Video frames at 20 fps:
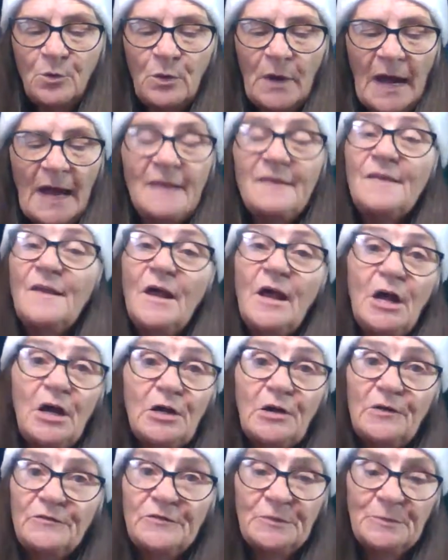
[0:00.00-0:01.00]
I
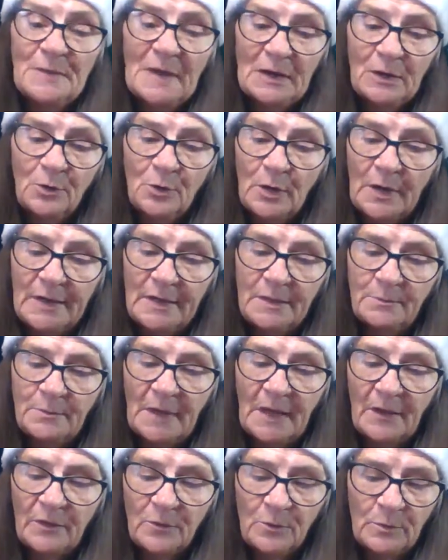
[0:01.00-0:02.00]
loved my
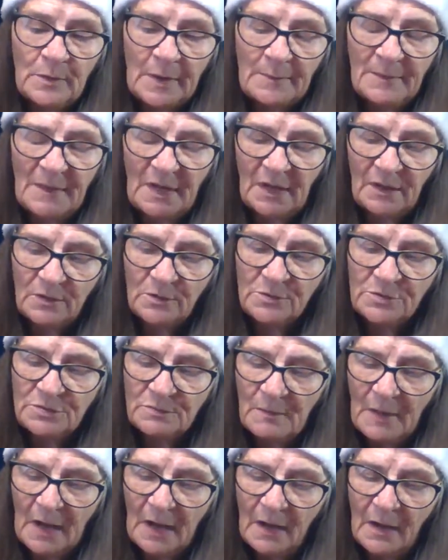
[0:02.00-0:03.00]
grandmother, my mother's
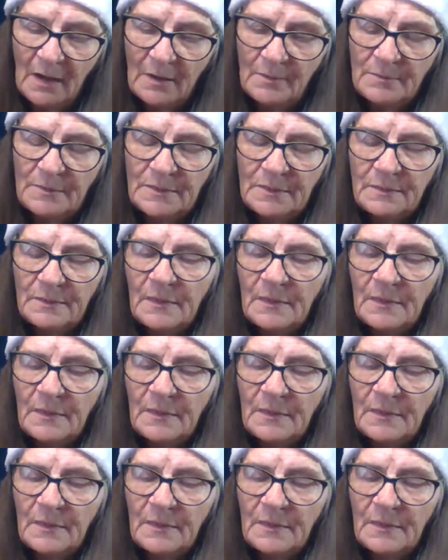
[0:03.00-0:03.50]
mom.